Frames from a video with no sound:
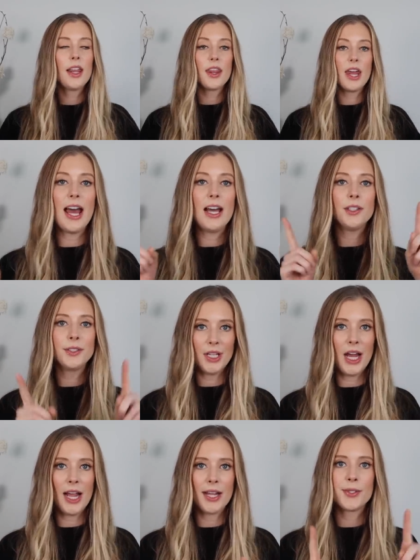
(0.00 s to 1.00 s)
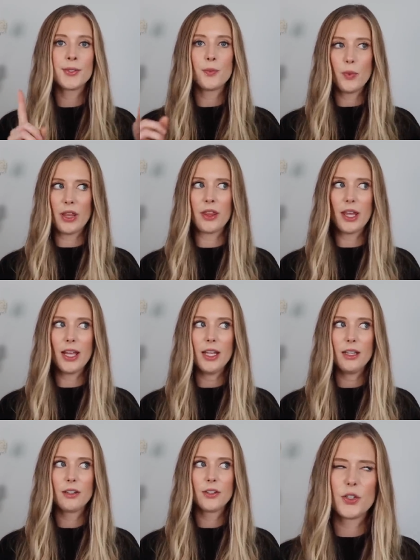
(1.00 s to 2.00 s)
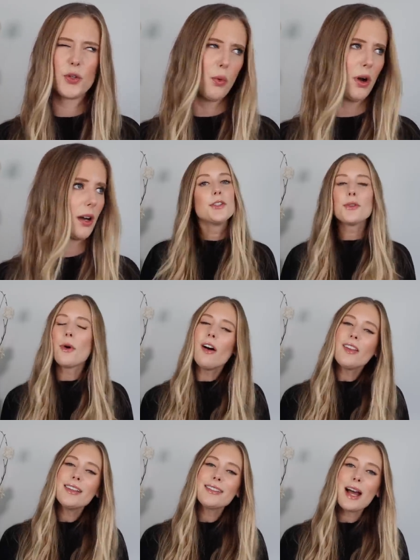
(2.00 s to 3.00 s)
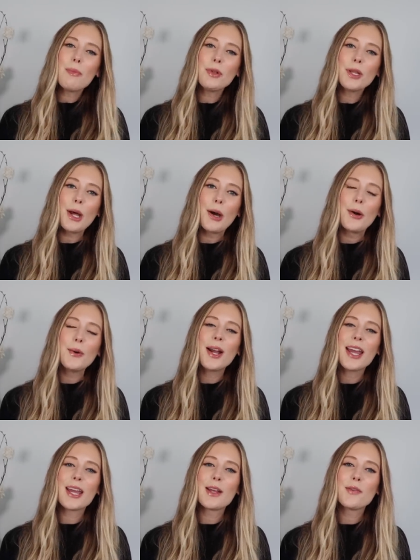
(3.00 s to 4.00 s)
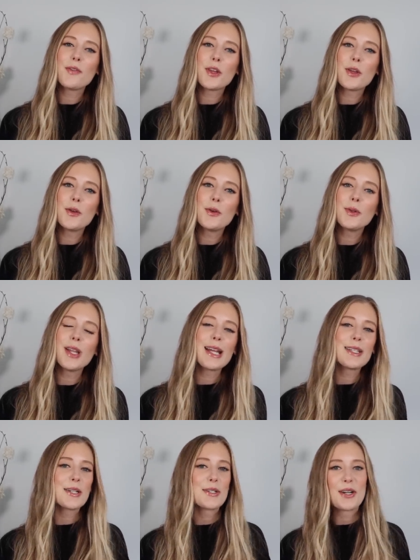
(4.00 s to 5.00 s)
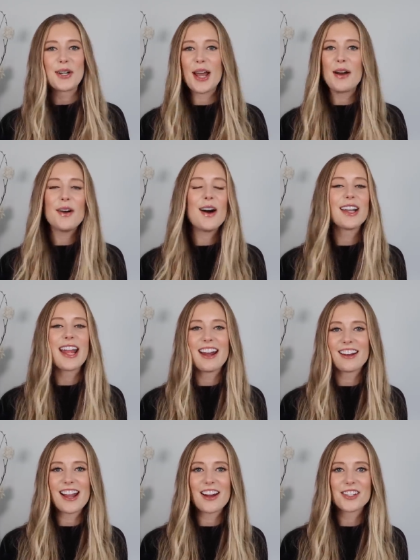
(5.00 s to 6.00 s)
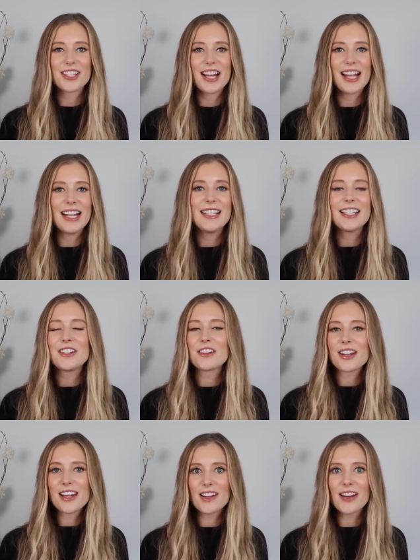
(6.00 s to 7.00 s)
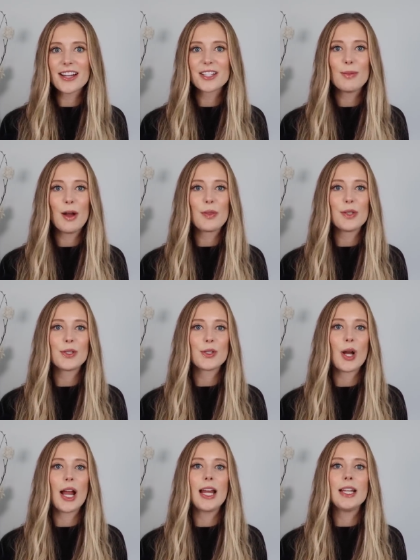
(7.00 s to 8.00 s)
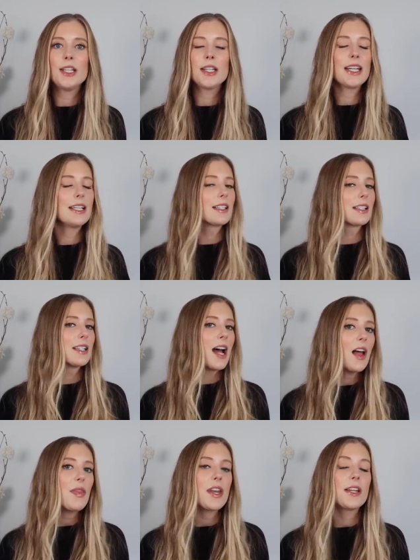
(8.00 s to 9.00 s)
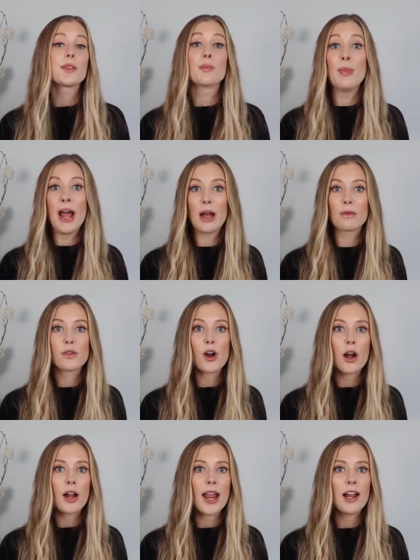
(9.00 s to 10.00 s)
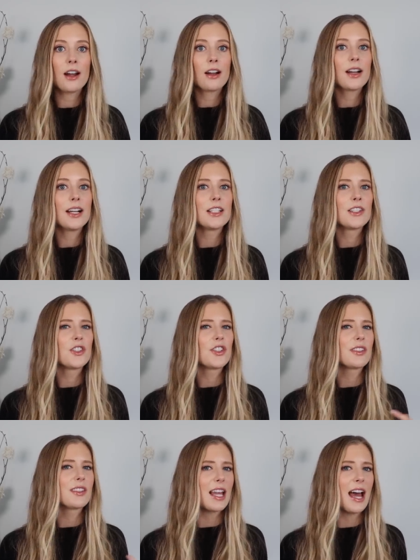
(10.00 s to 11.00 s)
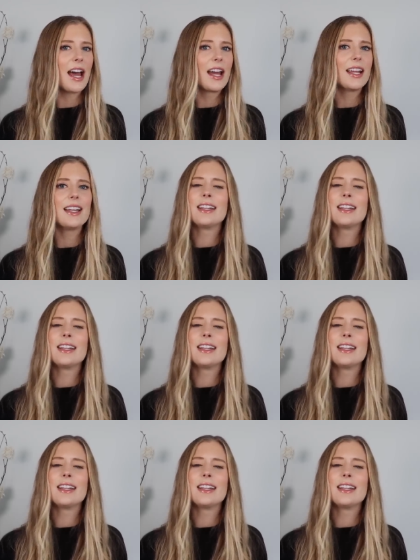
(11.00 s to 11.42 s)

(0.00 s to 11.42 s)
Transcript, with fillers: that lies with it, sure. So I'll list that below if you like to nerd out on hair care science and you're curious about this trend. It's not that it's bad for our hair, it's just that